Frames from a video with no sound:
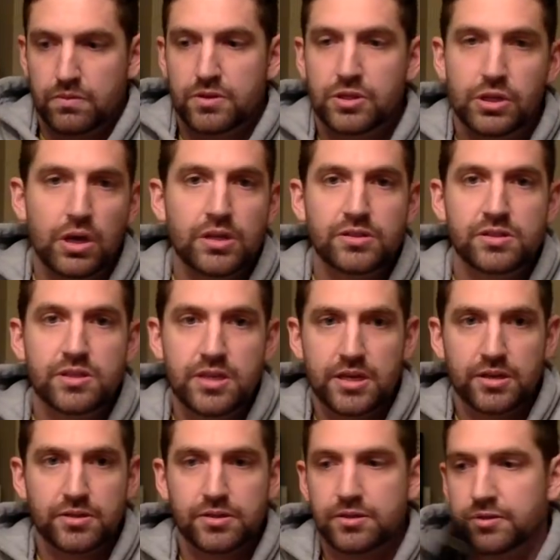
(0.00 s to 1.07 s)
does
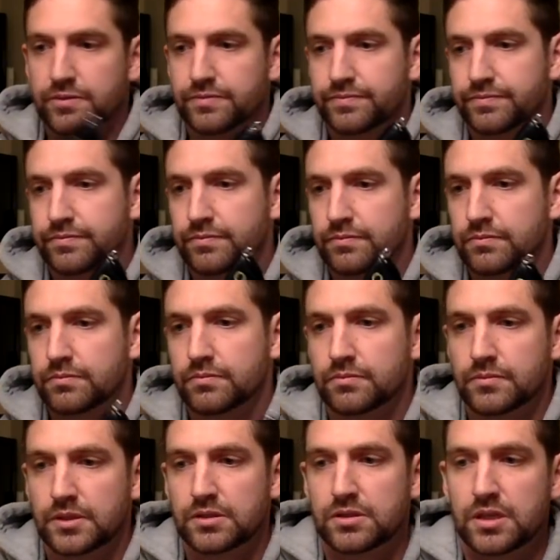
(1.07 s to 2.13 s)
this,
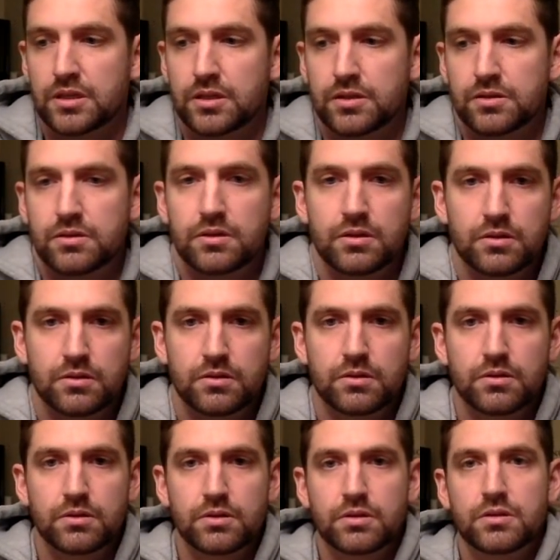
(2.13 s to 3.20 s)
let's say this,
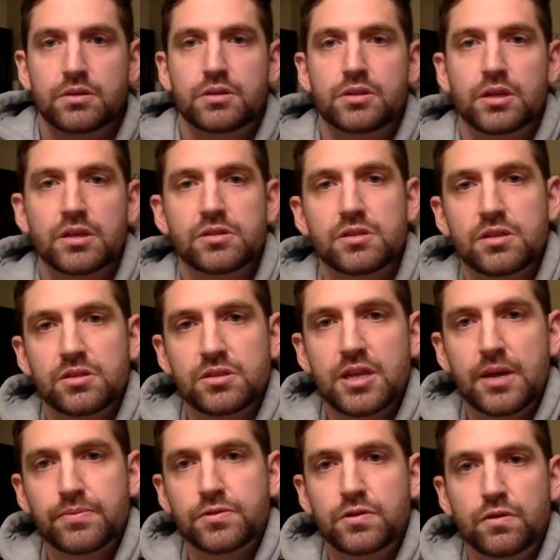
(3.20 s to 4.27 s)
does this
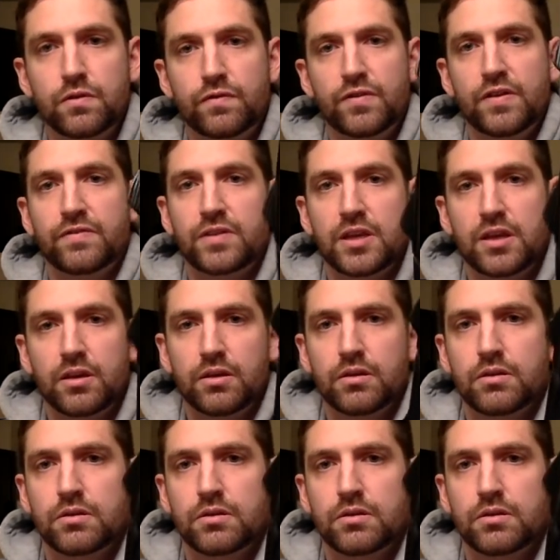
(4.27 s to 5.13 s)
Deps 250